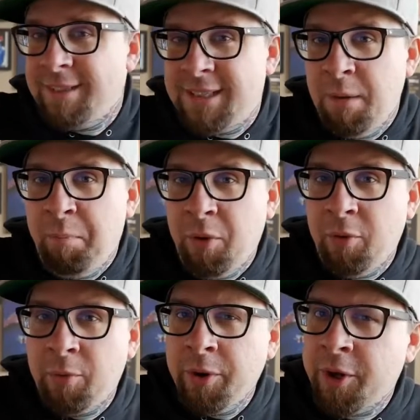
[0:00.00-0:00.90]

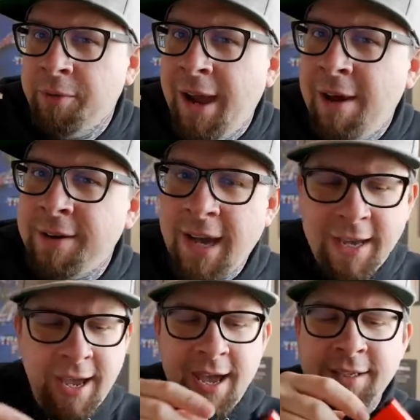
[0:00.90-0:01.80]
Simple workaround, I
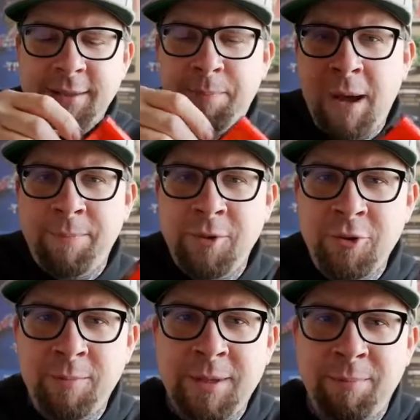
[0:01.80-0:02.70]
guess. Pop the
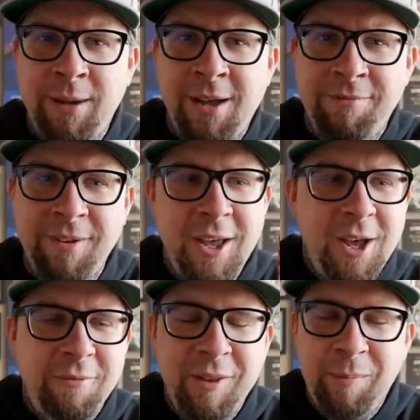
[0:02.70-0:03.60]
drip tip off,
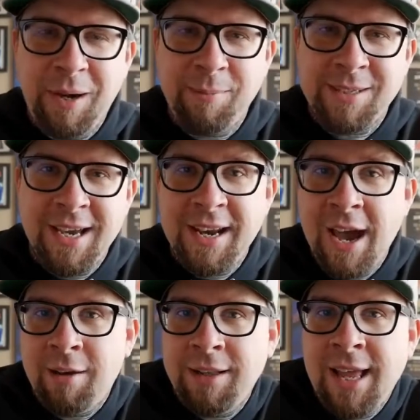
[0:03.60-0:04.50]
flip it upside
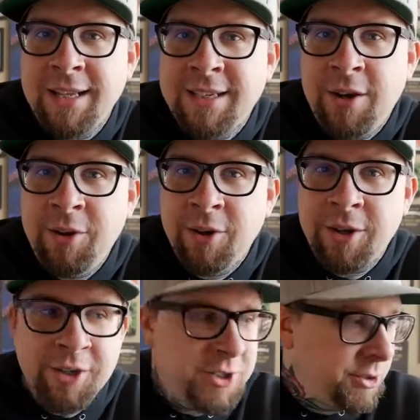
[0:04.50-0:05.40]
down, and that's how you're
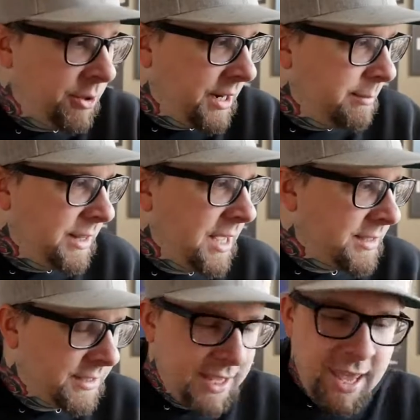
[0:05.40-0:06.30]
going to store it. I mean,
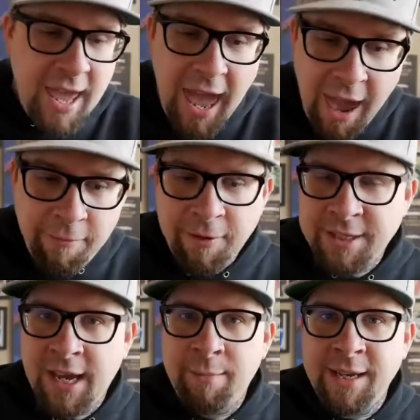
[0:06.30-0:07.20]
that's every
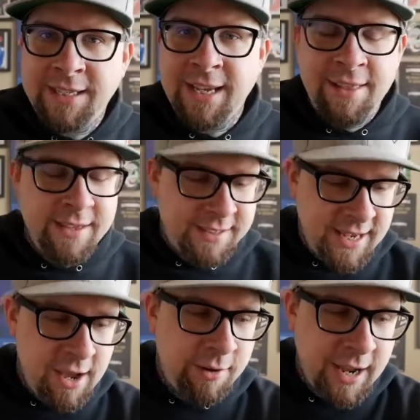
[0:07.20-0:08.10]
time I set this
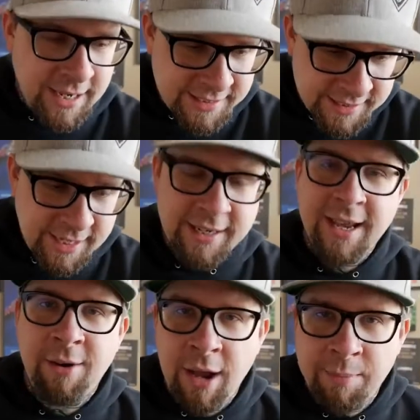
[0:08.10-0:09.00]
down, I set it
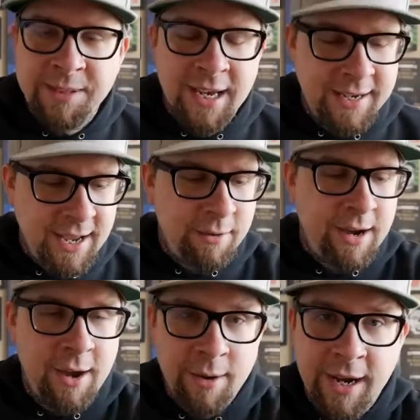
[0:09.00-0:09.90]
down upside down
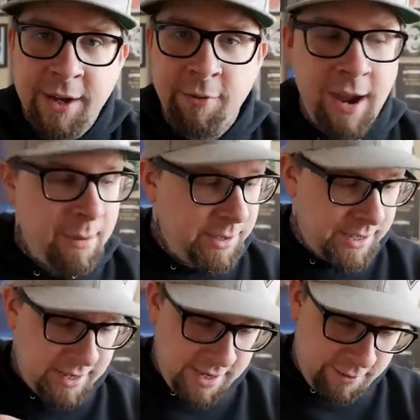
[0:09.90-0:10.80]
now. And I grab
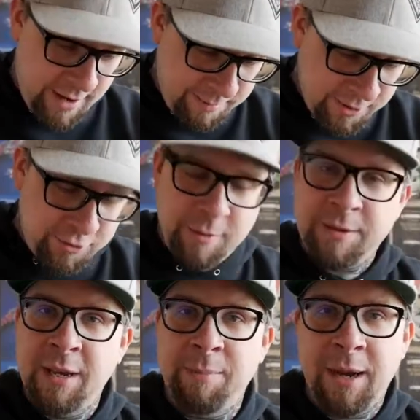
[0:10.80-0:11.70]
it, and I grab the drip
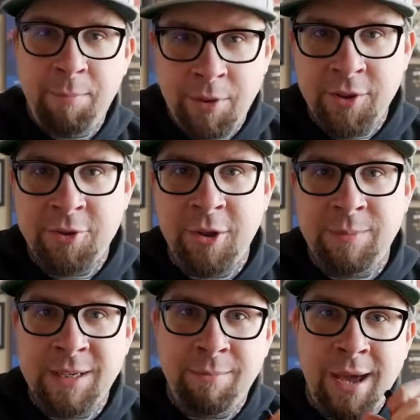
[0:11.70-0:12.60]
tip, and I put the drip
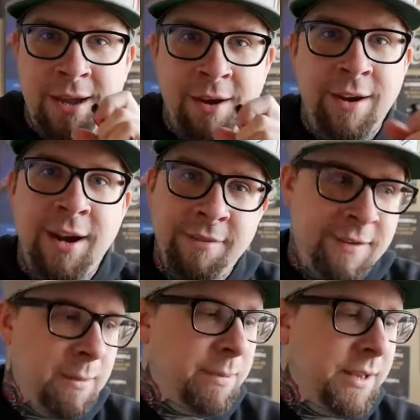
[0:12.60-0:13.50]
tip back on, and I
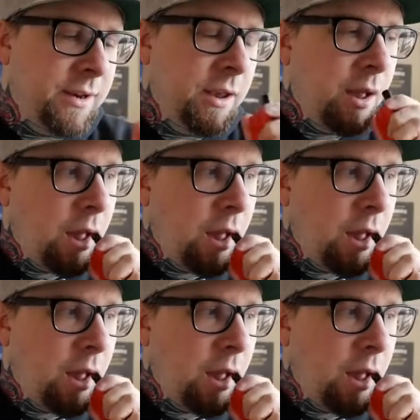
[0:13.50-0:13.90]
vape it.